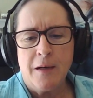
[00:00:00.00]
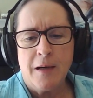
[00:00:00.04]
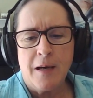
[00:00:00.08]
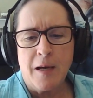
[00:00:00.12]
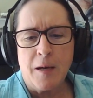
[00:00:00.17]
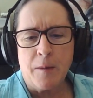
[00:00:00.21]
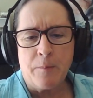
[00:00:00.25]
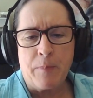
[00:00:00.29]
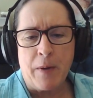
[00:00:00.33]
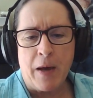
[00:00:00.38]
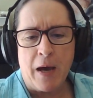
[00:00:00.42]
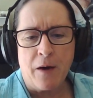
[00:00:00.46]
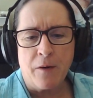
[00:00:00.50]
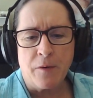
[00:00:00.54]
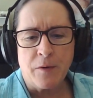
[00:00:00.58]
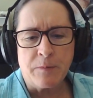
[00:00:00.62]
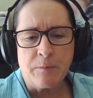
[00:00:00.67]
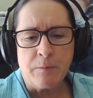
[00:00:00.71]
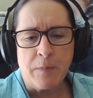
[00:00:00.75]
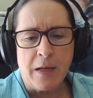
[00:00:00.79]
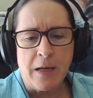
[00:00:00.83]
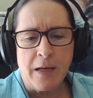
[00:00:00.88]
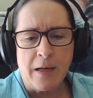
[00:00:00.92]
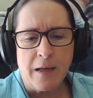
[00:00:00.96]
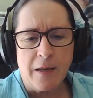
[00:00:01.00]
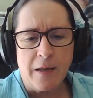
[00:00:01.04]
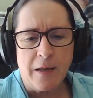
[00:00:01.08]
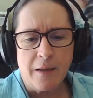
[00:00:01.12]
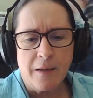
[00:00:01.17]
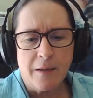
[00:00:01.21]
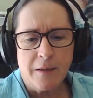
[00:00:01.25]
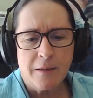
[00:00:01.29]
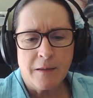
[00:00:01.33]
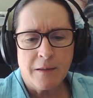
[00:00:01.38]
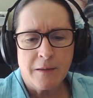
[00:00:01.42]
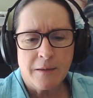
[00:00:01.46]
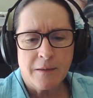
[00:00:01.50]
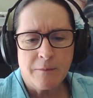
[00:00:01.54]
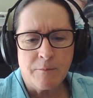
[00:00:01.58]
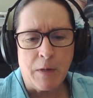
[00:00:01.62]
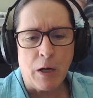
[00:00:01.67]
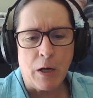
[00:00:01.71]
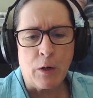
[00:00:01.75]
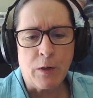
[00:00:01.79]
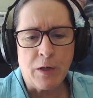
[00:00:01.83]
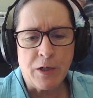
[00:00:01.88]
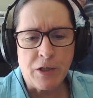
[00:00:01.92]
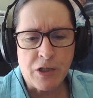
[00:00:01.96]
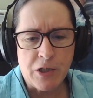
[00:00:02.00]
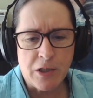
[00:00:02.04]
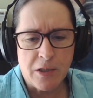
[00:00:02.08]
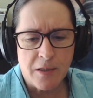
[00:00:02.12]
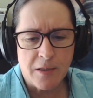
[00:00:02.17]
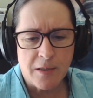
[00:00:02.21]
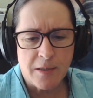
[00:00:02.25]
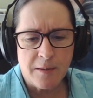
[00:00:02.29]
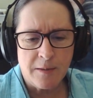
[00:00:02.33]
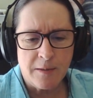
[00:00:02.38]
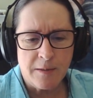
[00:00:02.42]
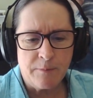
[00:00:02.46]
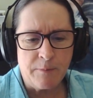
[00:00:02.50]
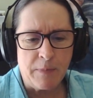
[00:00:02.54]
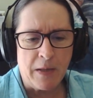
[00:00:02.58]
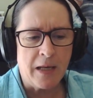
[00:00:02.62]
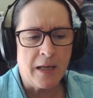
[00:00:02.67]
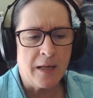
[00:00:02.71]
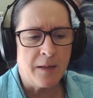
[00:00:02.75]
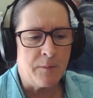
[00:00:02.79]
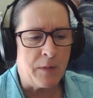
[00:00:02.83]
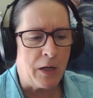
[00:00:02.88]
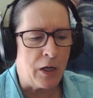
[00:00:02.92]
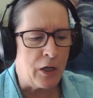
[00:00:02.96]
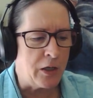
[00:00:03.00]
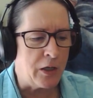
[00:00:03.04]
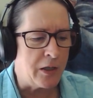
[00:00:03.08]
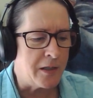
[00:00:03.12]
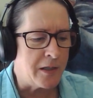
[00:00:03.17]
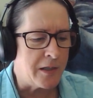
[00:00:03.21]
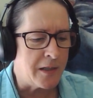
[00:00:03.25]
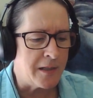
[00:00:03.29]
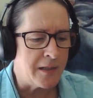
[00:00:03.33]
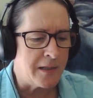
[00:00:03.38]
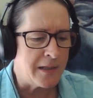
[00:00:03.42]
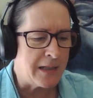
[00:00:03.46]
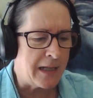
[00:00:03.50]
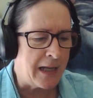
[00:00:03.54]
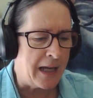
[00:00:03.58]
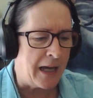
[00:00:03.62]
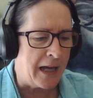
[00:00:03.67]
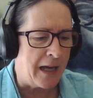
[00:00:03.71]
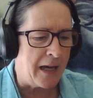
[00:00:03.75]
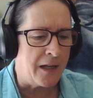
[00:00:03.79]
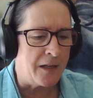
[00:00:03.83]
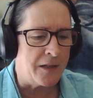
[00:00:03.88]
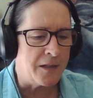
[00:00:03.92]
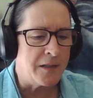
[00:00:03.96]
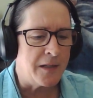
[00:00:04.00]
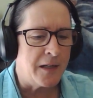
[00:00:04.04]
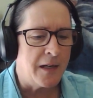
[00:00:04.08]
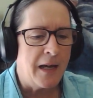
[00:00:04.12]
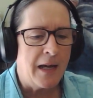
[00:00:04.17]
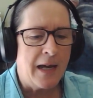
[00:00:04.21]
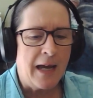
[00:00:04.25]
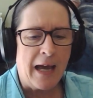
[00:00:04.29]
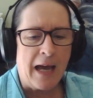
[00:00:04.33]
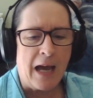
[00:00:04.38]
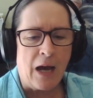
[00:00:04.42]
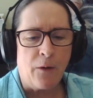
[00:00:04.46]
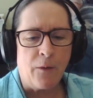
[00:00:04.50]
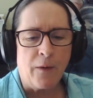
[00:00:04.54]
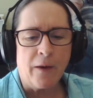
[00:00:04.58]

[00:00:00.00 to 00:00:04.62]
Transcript: about my marriages, many marriages, and how